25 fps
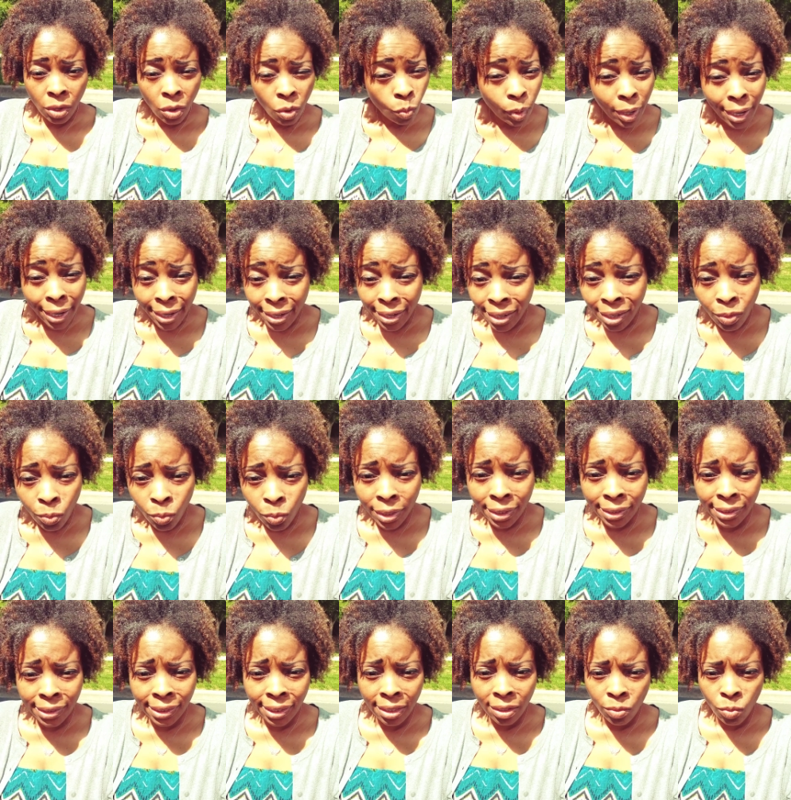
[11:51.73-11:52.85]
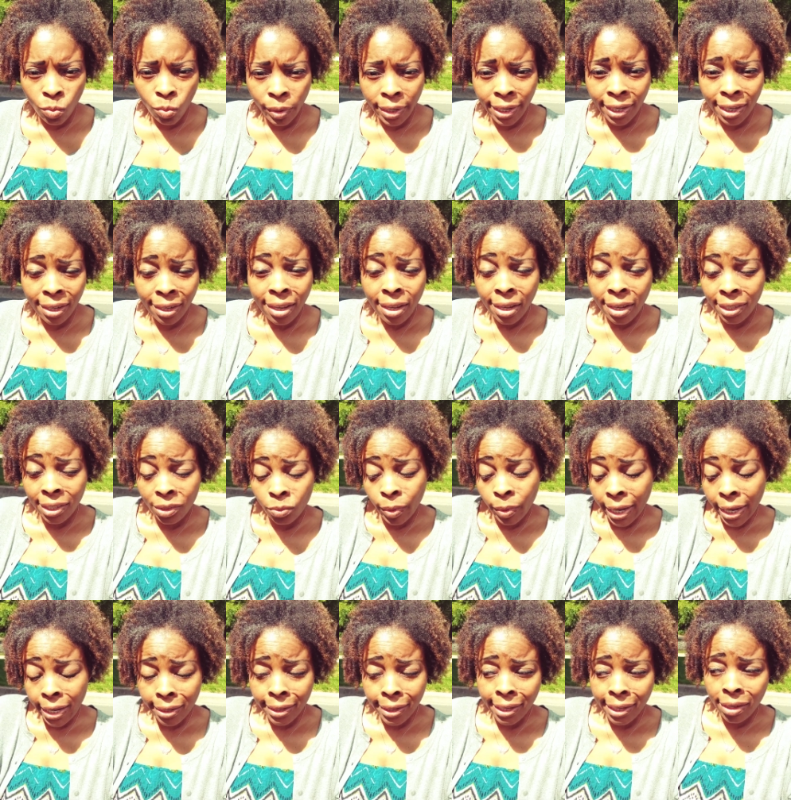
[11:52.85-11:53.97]
Why not want to see them win? Because the way I
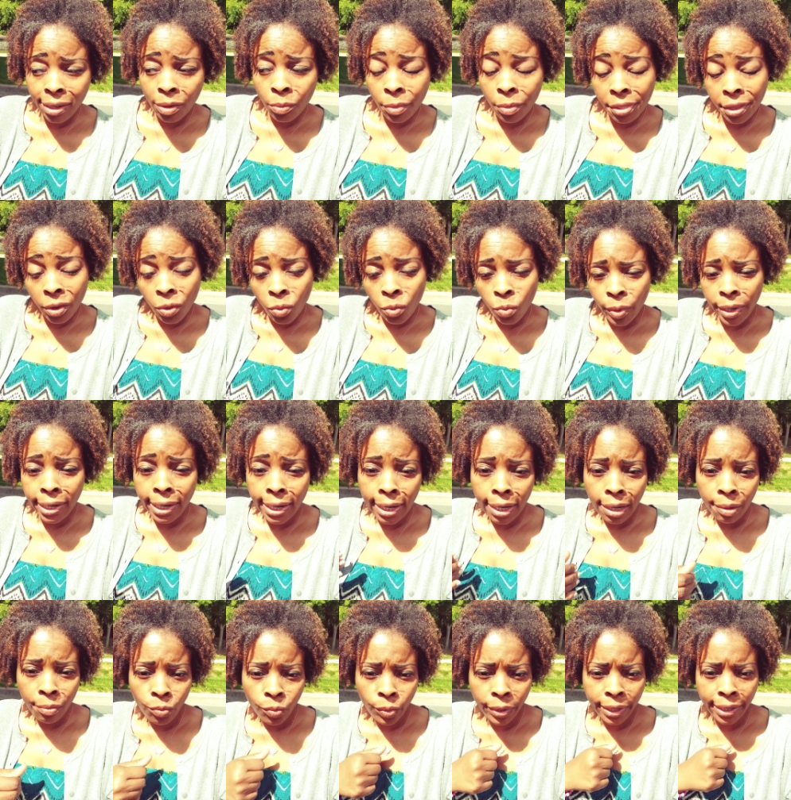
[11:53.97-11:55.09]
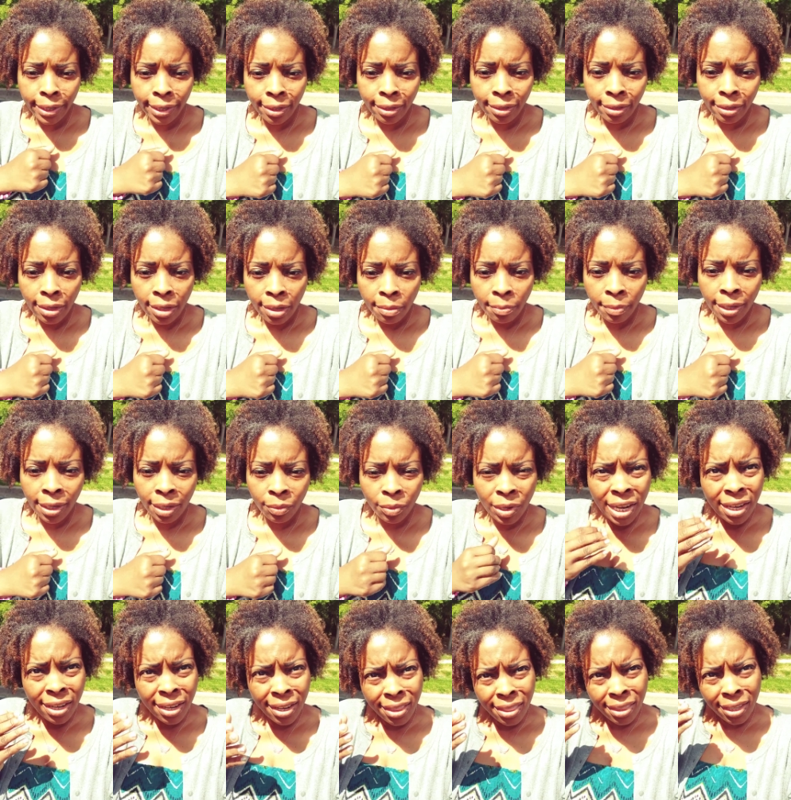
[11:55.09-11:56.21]
look at it, when they're winning, I'm winning. Because when I
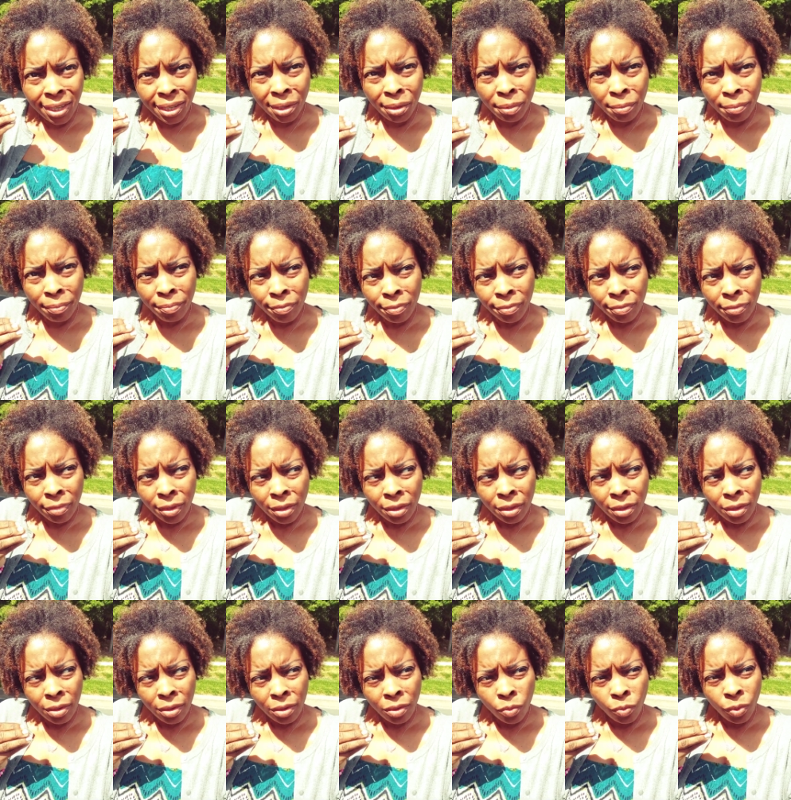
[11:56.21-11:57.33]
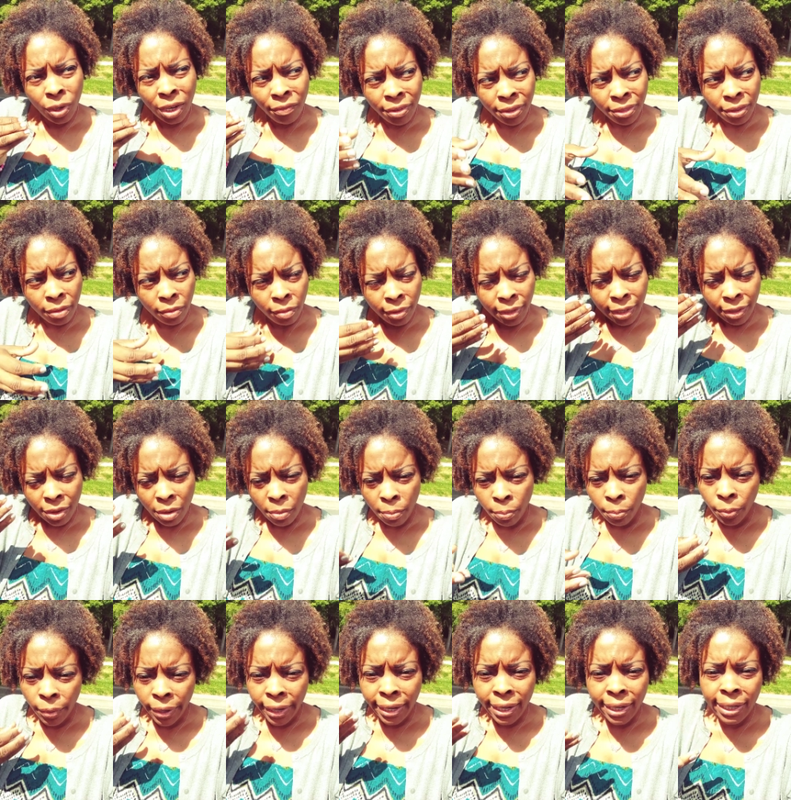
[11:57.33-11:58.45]
look at them, whatever that they're
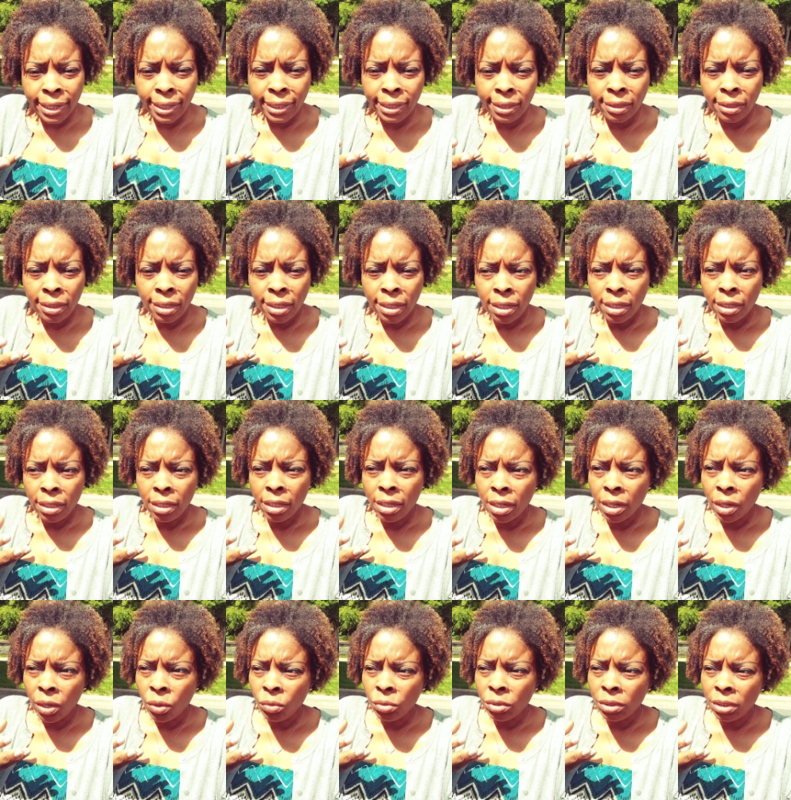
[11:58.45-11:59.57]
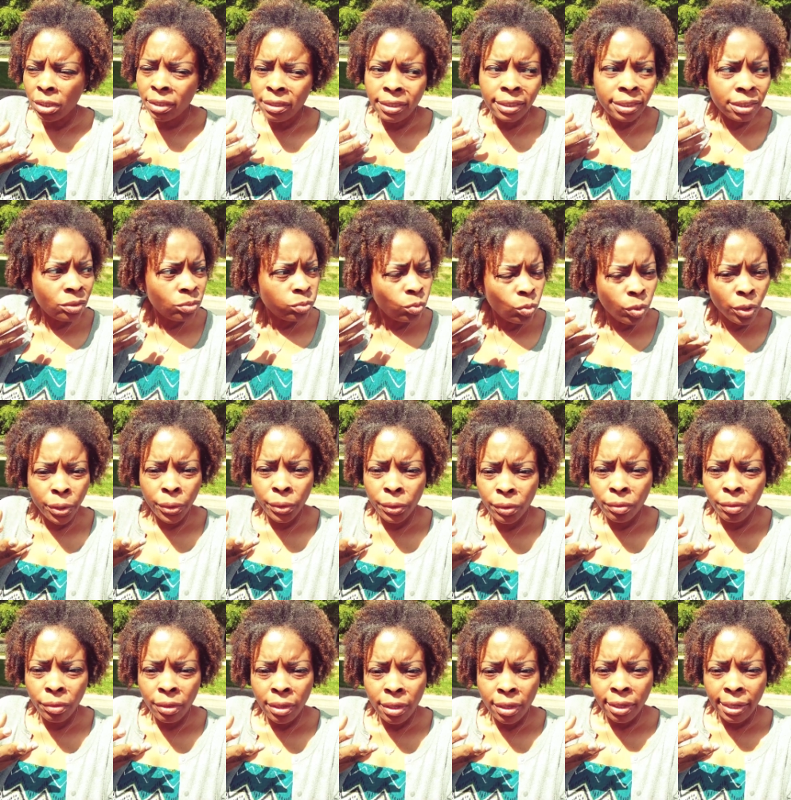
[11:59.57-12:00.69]
bringing, to this
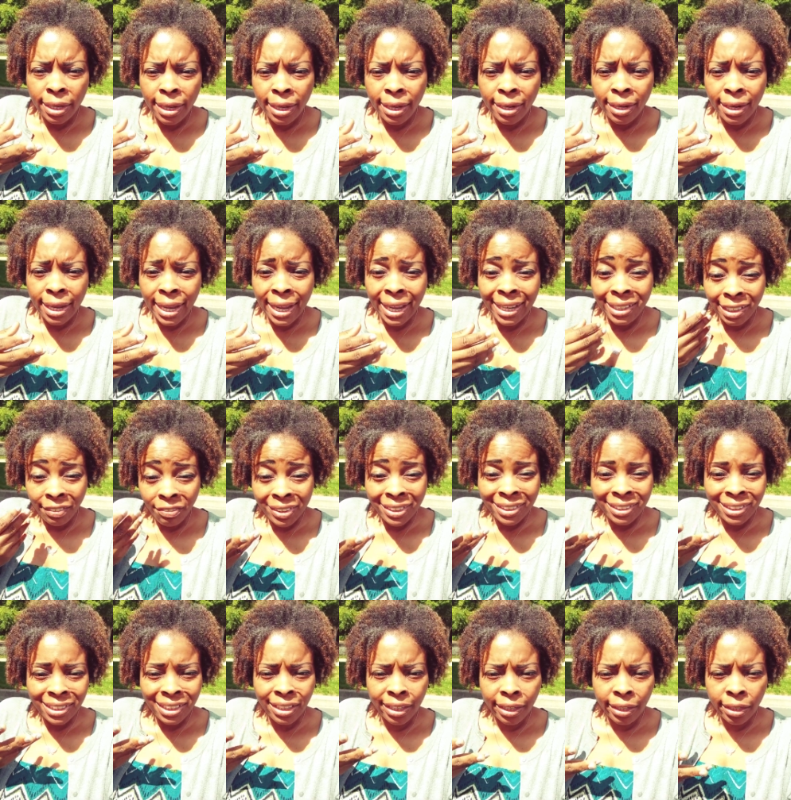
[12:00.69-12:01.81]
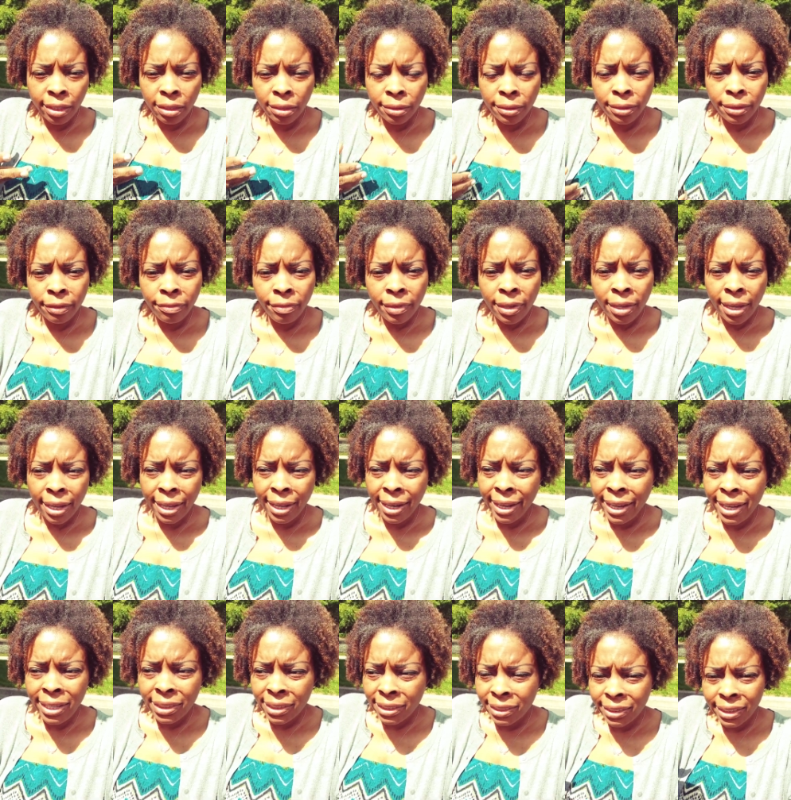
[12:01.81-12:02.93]
world, and I definitely see the love. And it
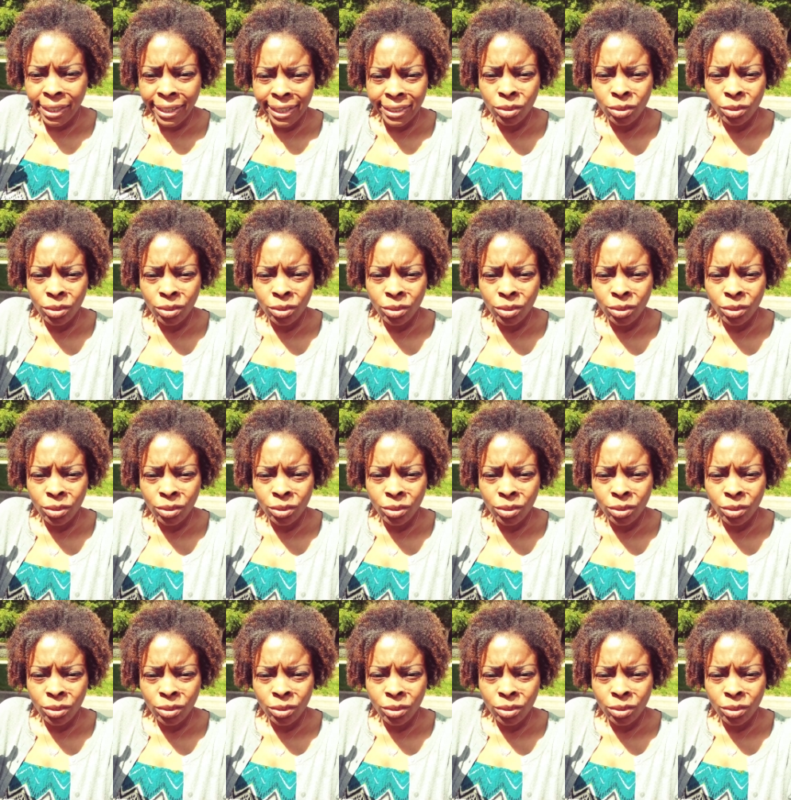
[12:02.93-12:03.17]
ain't just the Les